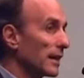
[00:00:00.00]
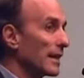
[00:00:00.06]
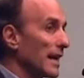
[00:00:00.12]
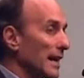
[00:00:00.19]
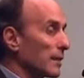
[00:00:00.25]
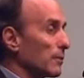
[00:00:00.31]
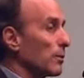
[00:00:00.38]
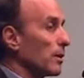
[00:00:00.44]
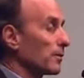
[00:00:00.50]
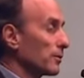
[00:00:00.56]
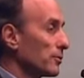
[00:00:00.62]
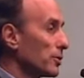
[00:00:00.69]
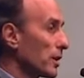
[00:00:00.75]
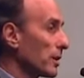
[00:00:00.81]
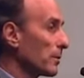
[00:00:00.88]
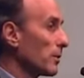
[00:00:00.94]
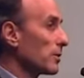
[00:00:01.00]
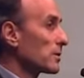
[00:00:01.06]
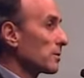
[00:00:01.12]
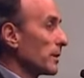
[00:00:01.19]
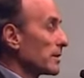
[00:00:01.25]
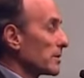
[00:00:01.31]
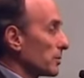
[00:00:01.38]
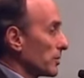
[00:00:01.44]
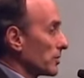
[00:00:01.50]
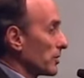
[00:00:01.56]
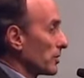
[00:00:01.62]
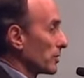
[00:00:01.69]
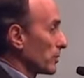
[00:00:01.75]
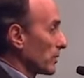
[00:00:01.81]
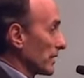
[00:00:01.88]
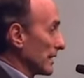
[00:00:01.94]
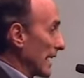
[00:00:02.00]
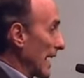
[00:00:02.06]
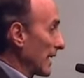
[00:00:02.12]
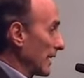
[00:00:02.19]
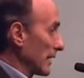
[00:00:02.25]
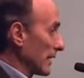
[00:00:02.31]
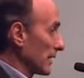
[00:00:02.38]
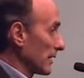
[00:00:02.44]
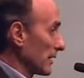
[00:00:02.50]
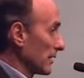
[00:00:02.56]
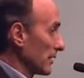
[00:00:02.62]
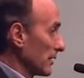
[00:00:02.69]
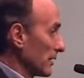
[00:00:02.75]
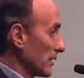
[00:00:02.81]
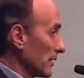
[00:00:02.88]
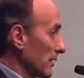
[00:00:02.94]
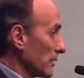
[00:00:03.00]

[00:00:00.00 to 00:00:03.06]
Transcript: they got them off of GMOs by switching to organic.